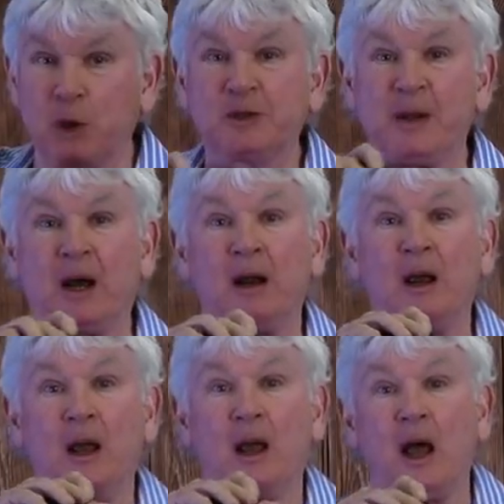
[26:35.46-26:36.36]
supposed to be
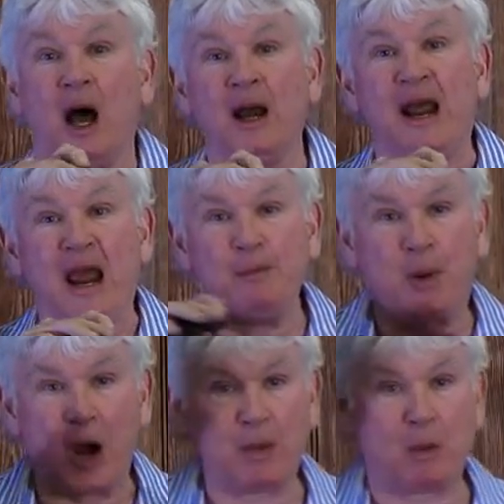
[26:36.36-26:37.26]
an
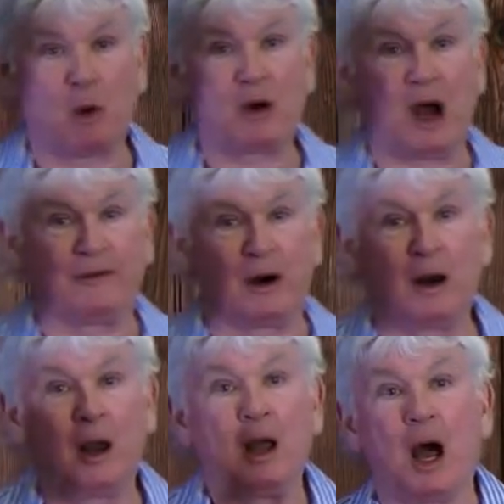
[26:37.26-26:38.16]
impermeable
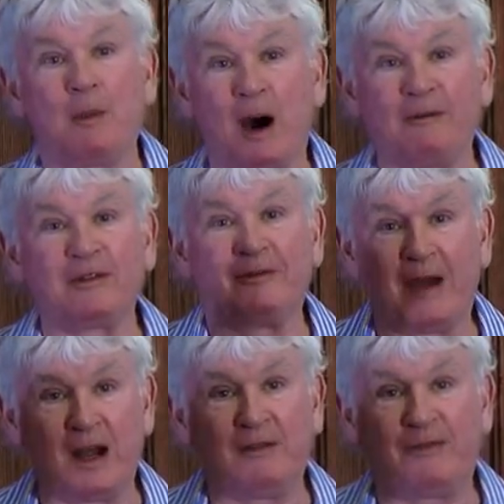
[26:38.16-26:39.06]
cover above the
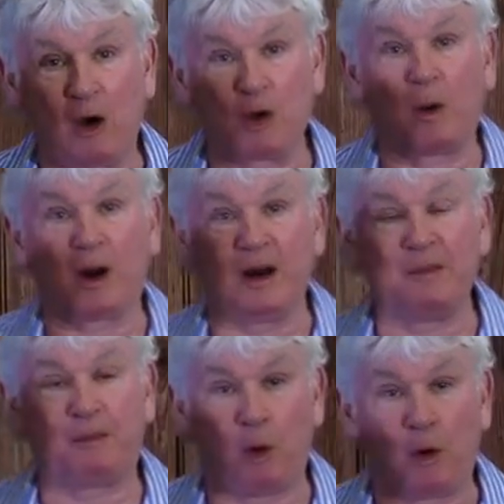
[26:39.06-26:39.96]
very valuable and
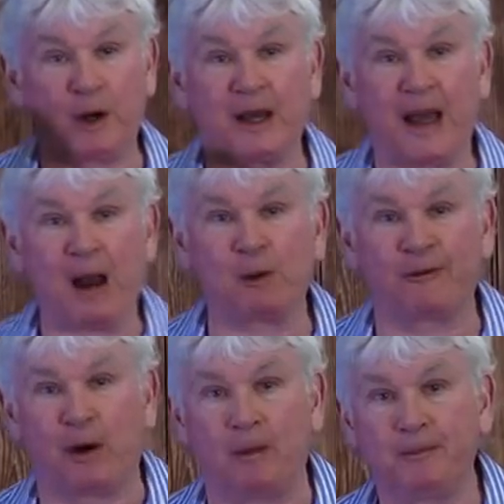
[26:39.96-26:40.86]
important
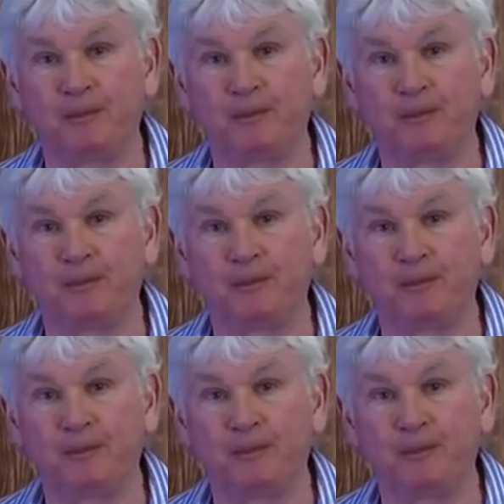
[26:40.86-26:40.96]
aquifer.